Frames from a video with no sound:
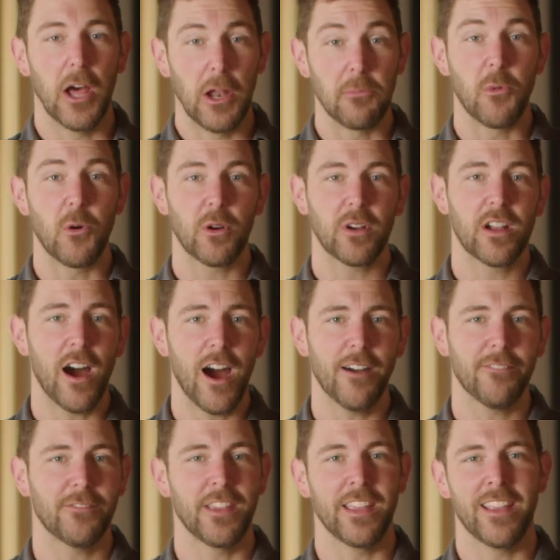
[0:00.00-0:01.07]
on more
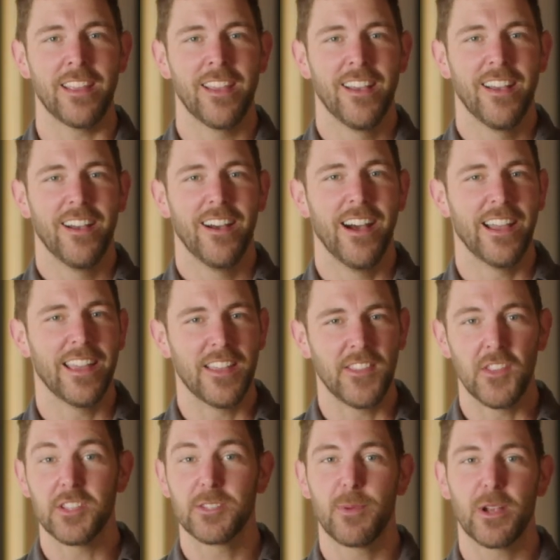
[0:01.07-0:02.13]
coffee,
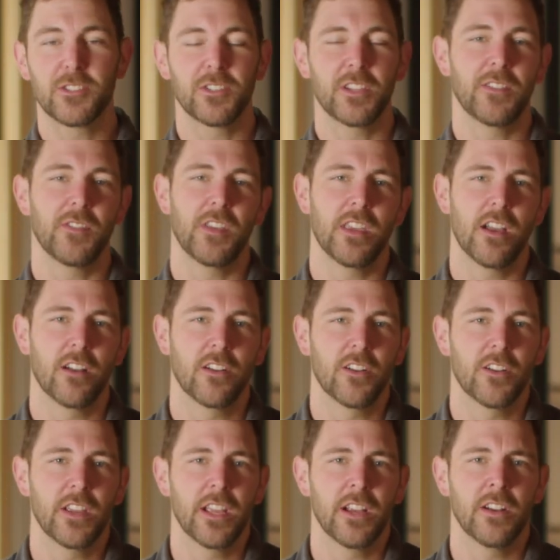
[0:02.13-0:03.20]
especially in the
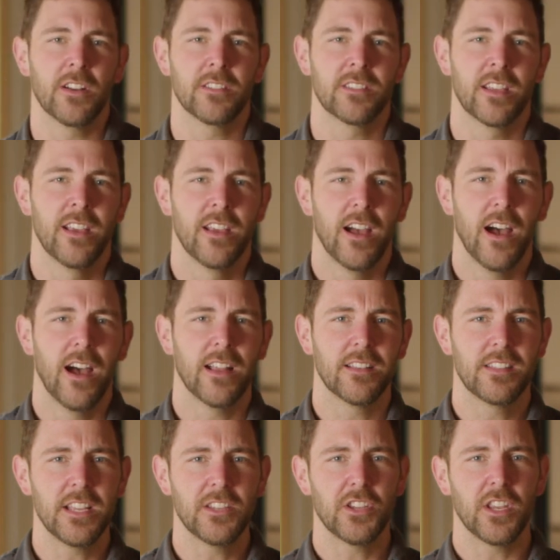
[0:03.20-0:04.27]
younger years.
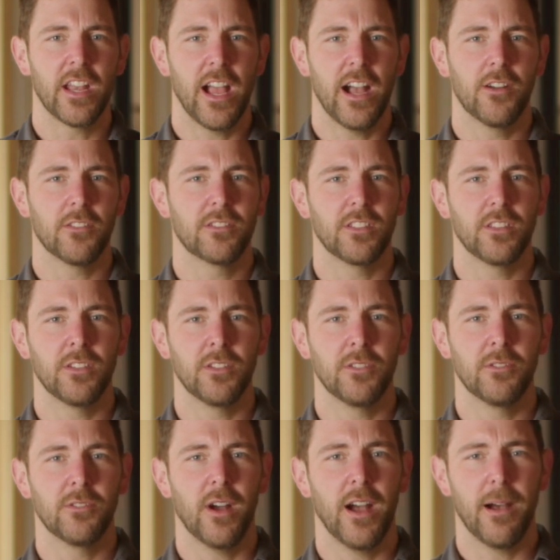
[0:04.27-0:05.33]
Teaching how
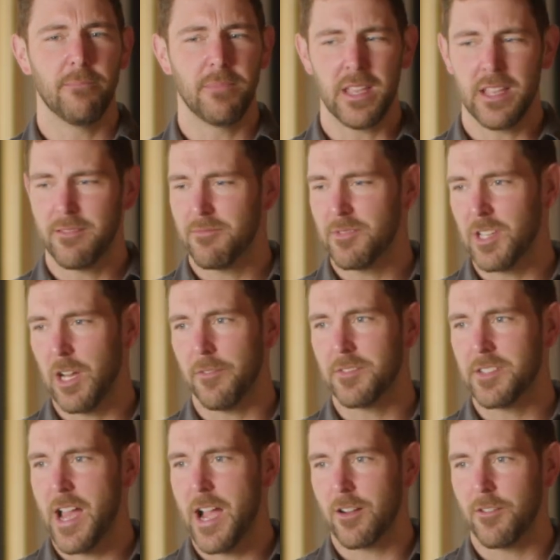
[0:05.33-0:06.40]
to be
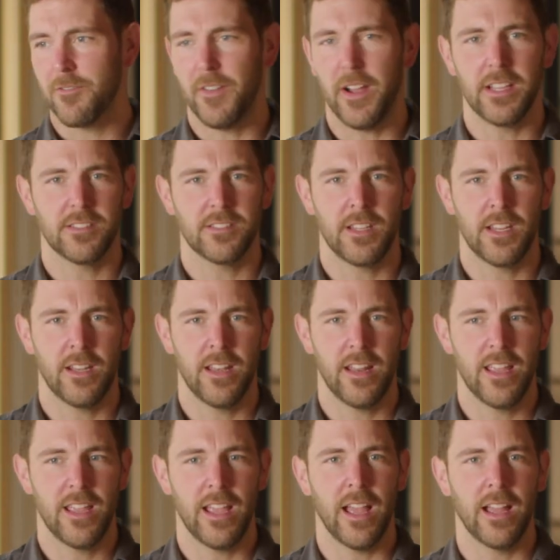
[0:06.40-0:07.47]
self-sacrificing
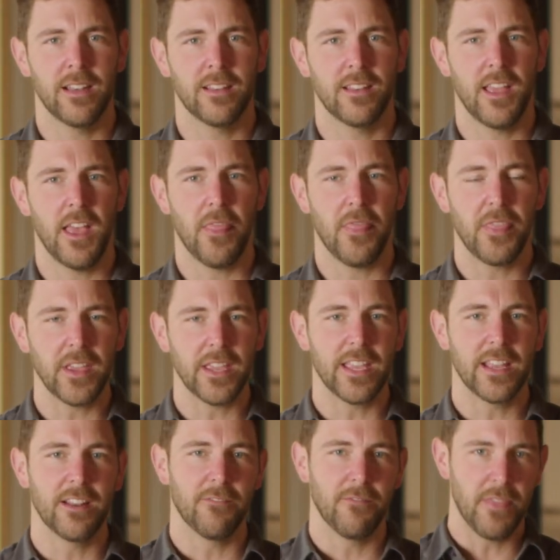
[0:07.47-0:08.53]
and
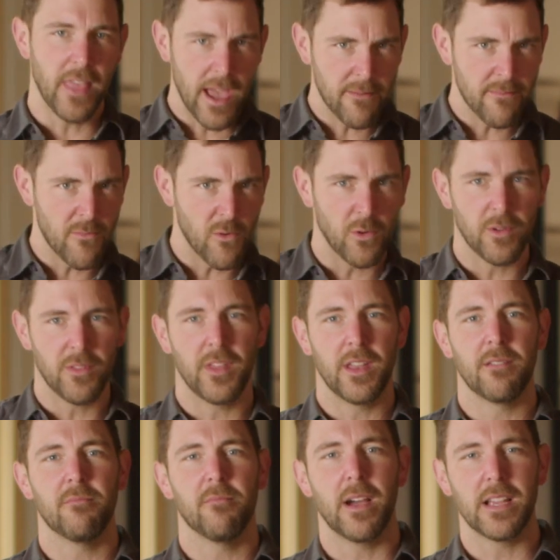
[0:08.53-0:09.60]
thinking of them more
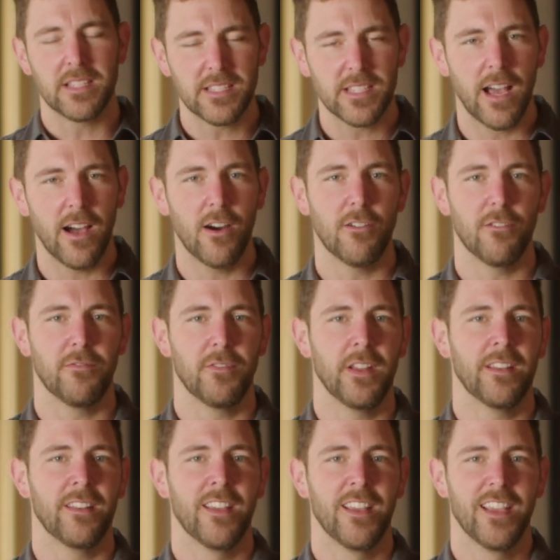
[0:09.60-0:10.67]
than myself.
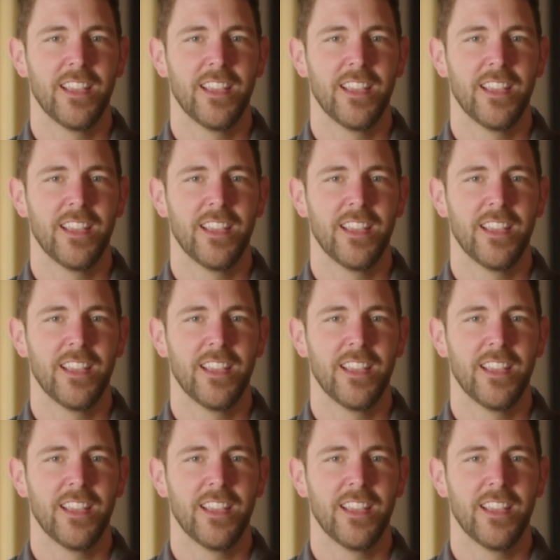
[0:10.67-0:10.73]
And,